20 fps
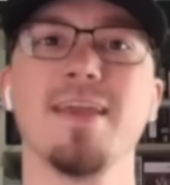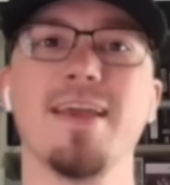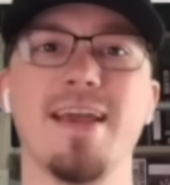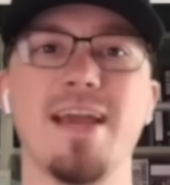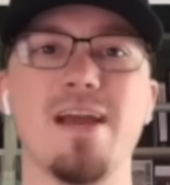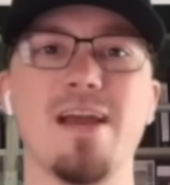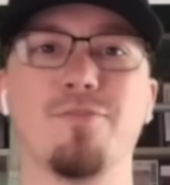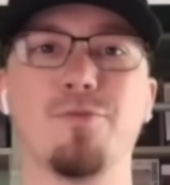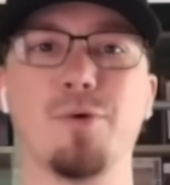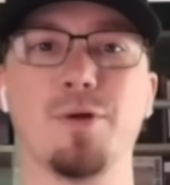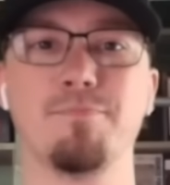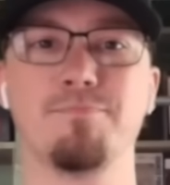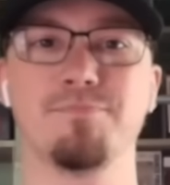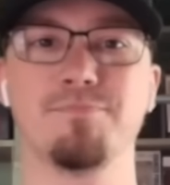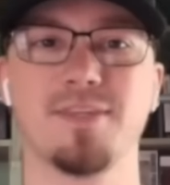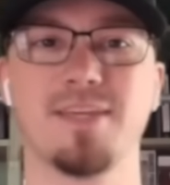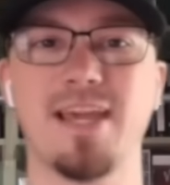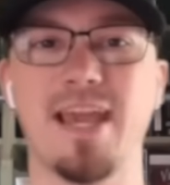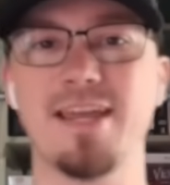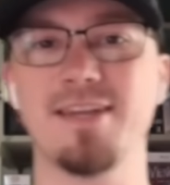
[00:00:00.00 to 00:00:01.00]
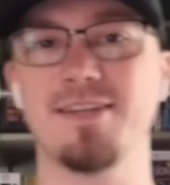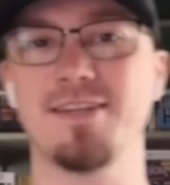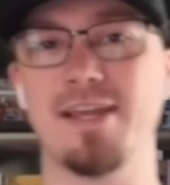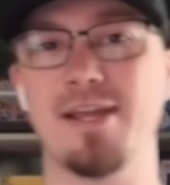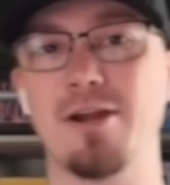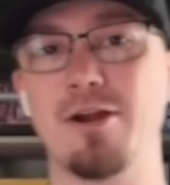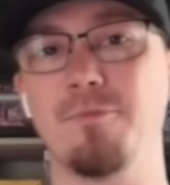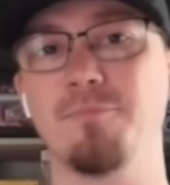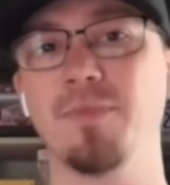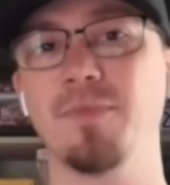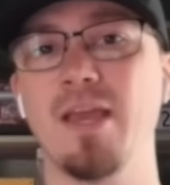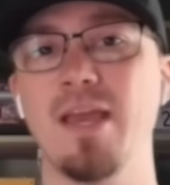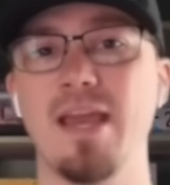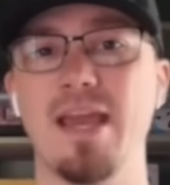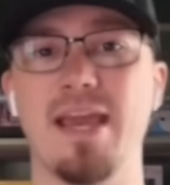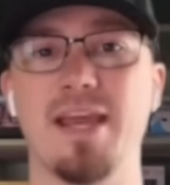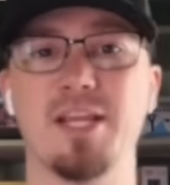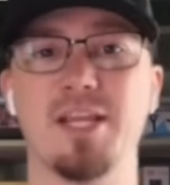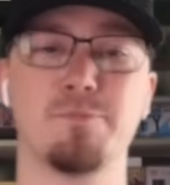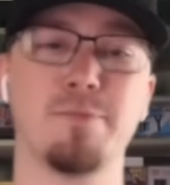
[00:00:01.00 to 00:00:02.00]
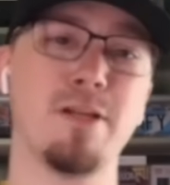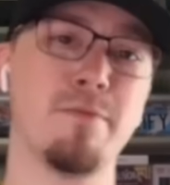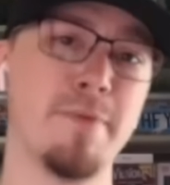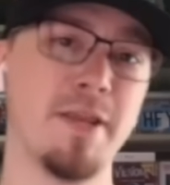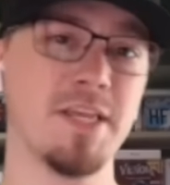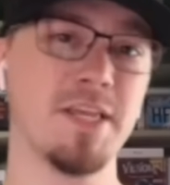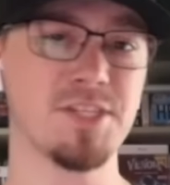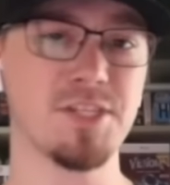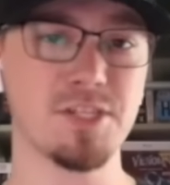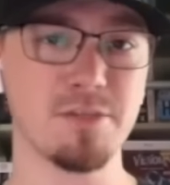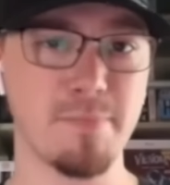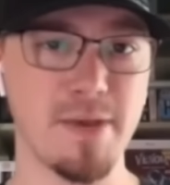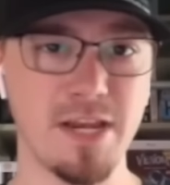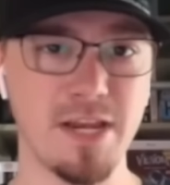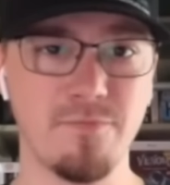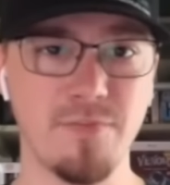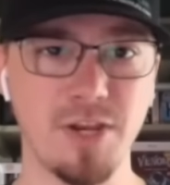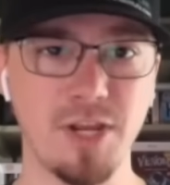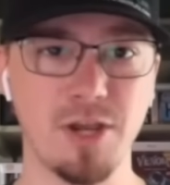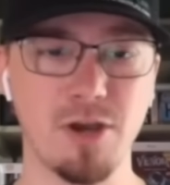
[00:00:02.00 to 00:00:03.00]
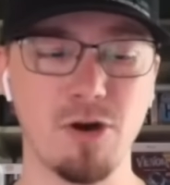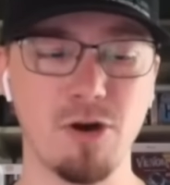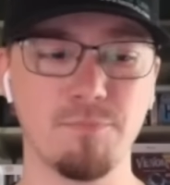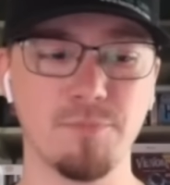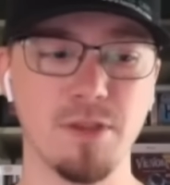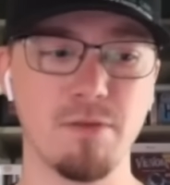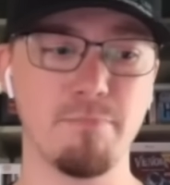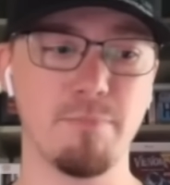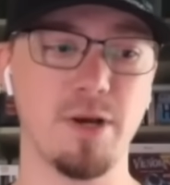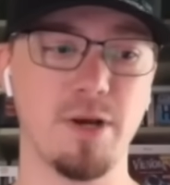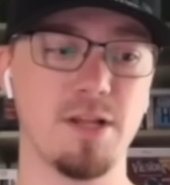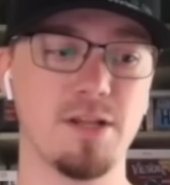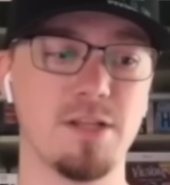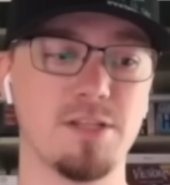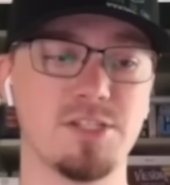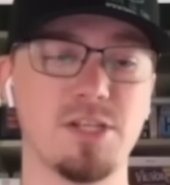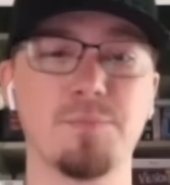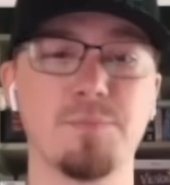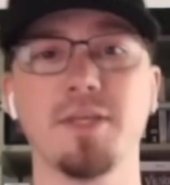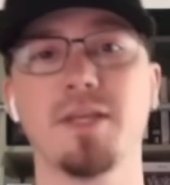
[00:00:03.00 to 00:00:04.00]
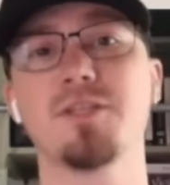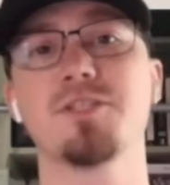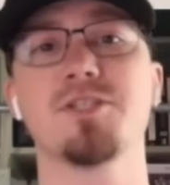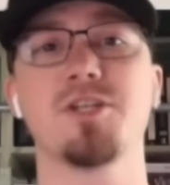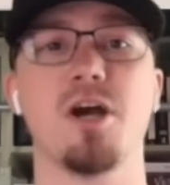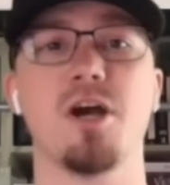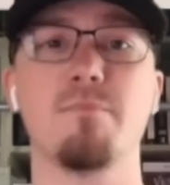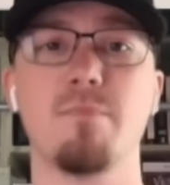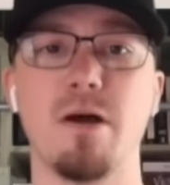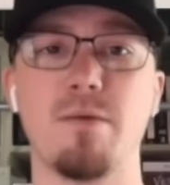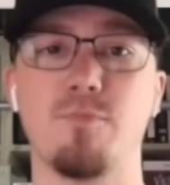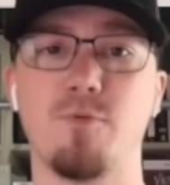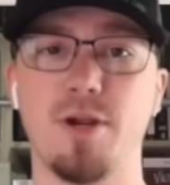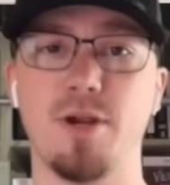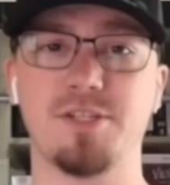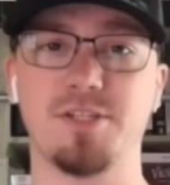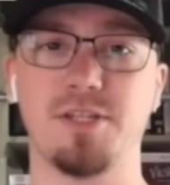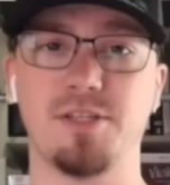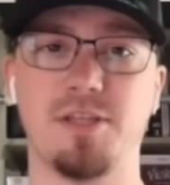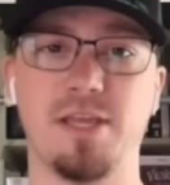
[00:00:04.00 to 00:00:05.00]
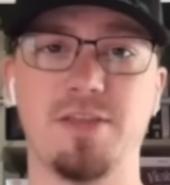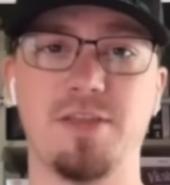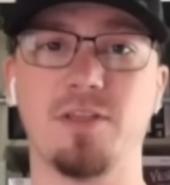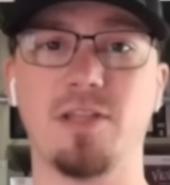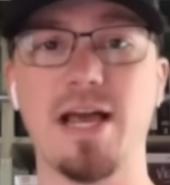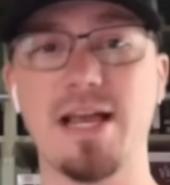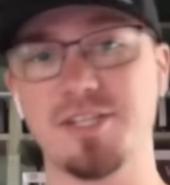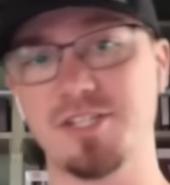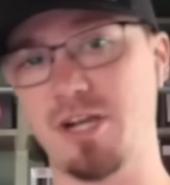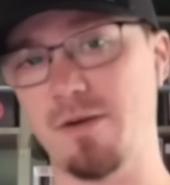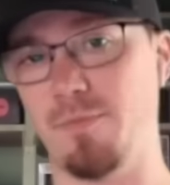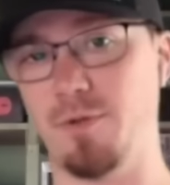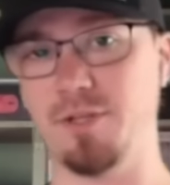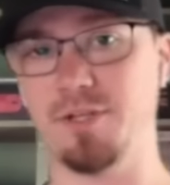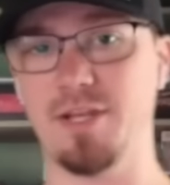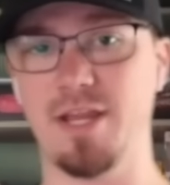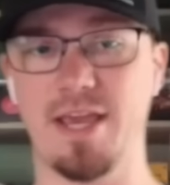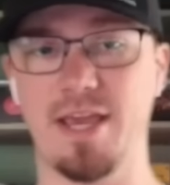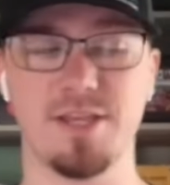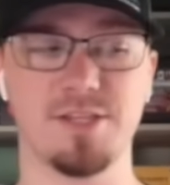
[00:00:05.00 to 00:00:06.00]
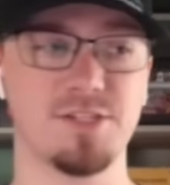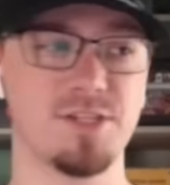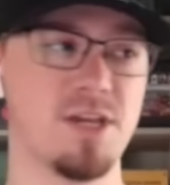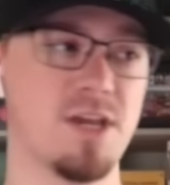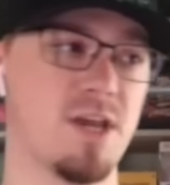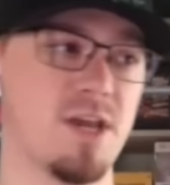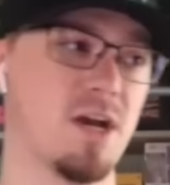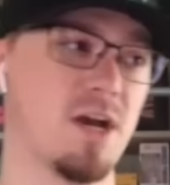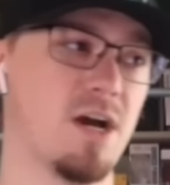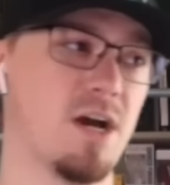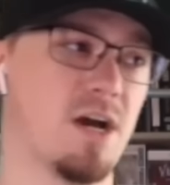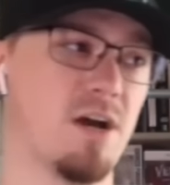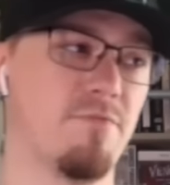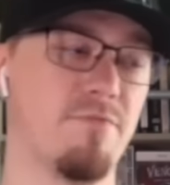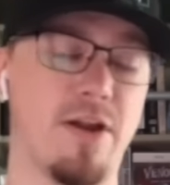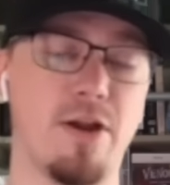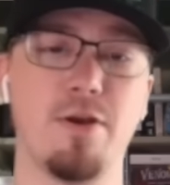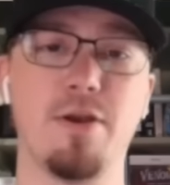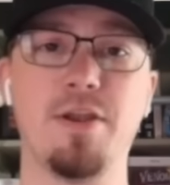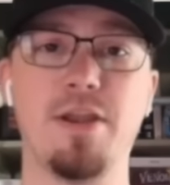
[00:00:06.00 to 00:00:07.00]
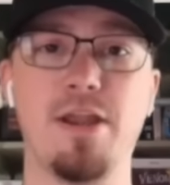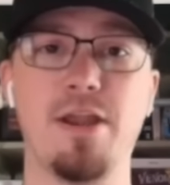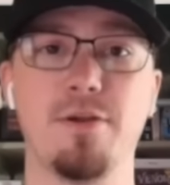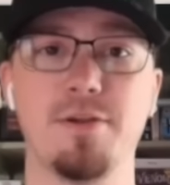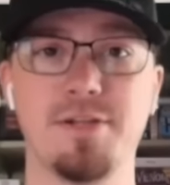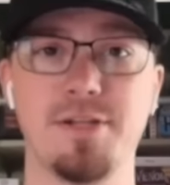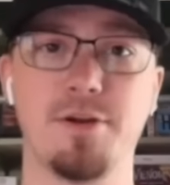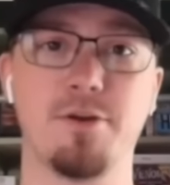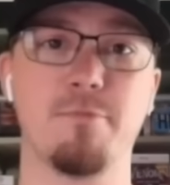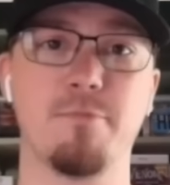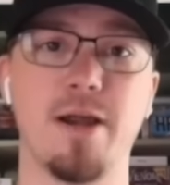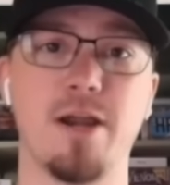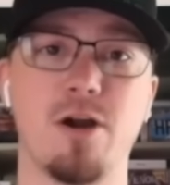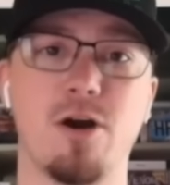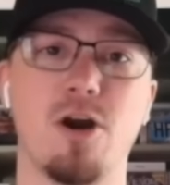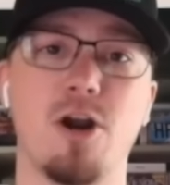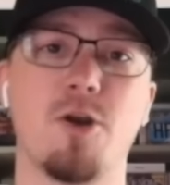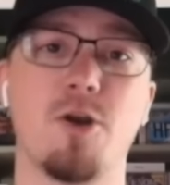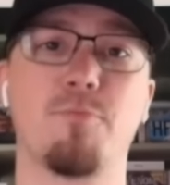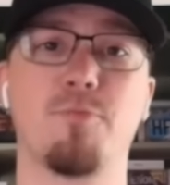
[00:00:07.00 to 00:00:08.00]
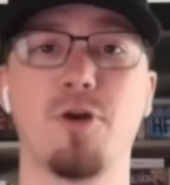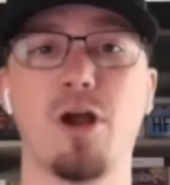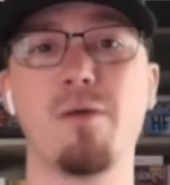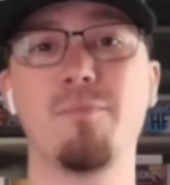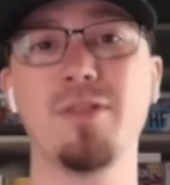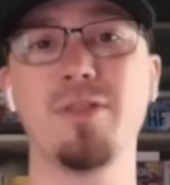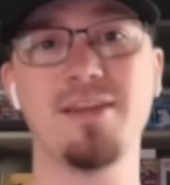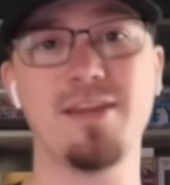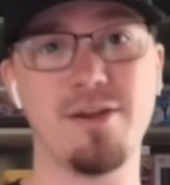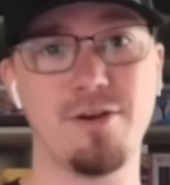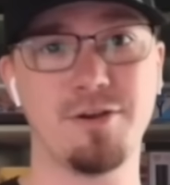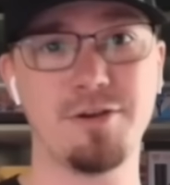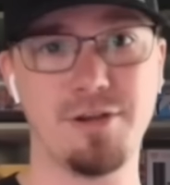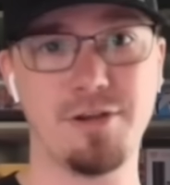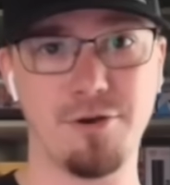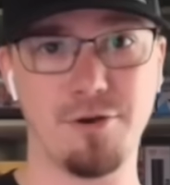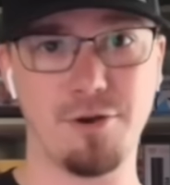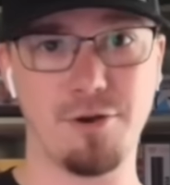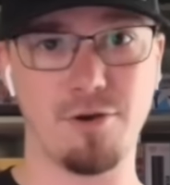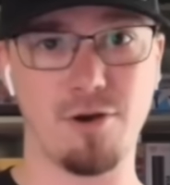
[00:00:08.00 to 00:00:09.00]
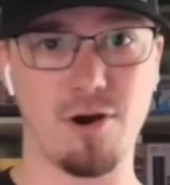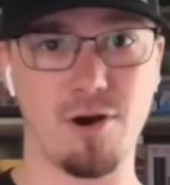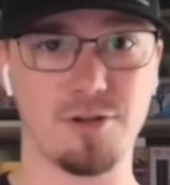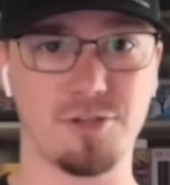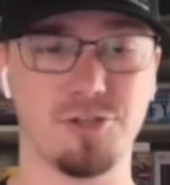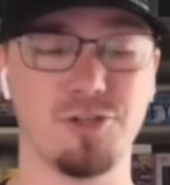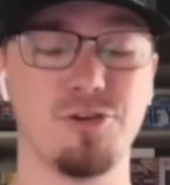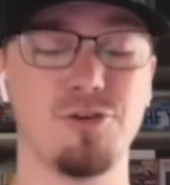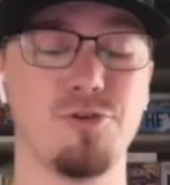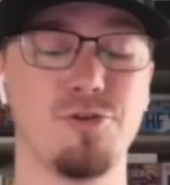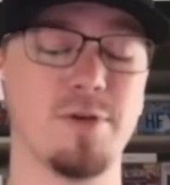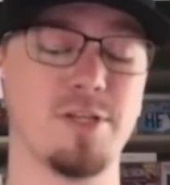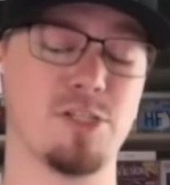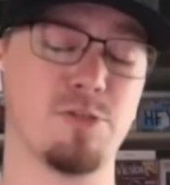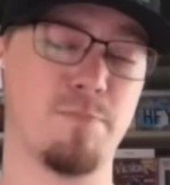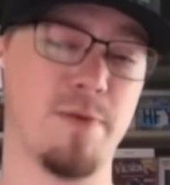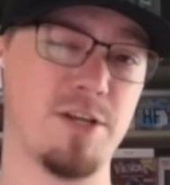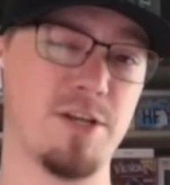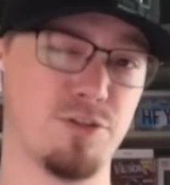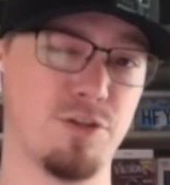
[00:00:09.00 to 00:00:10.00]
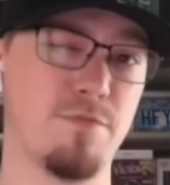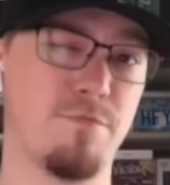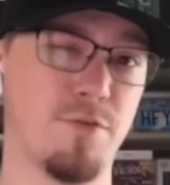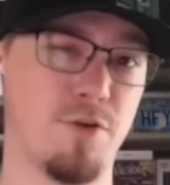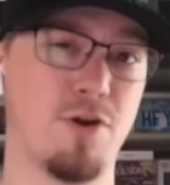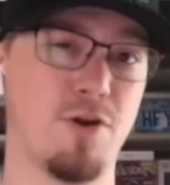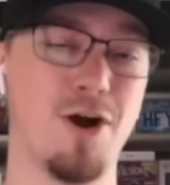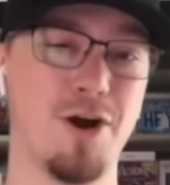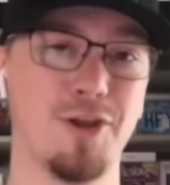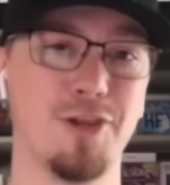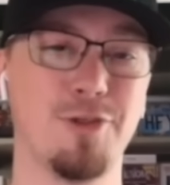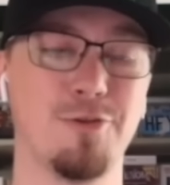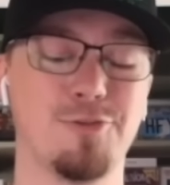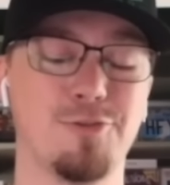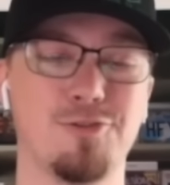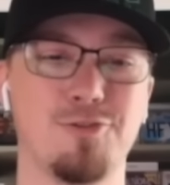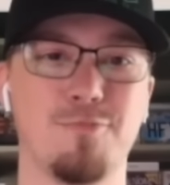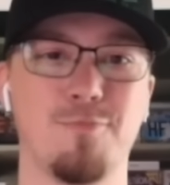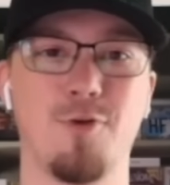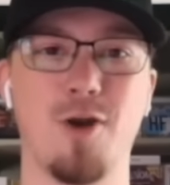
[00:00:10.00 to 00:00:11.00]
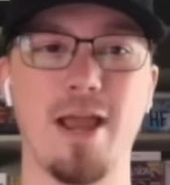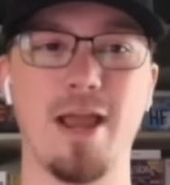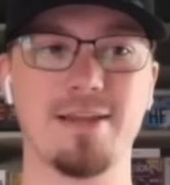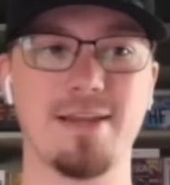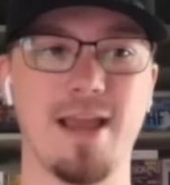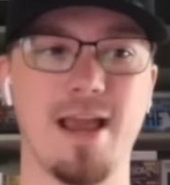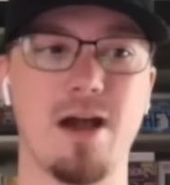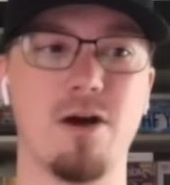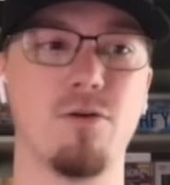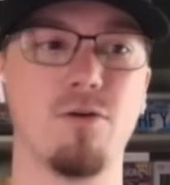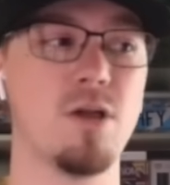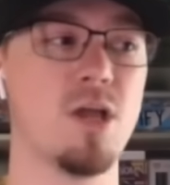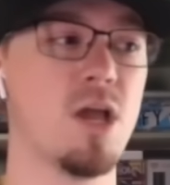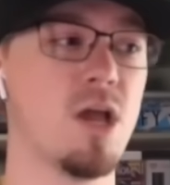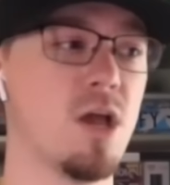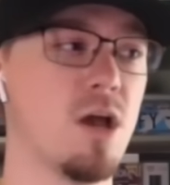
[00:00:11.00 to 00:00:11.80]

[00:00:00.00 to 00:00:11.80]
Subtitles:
Hey everyone, Caden here, and it's been a minute since I made a video, but something has come up recently in the last couple of days, very near and dear to my heart, probably near and dear to your heart too, especially if you're on YouTube right now,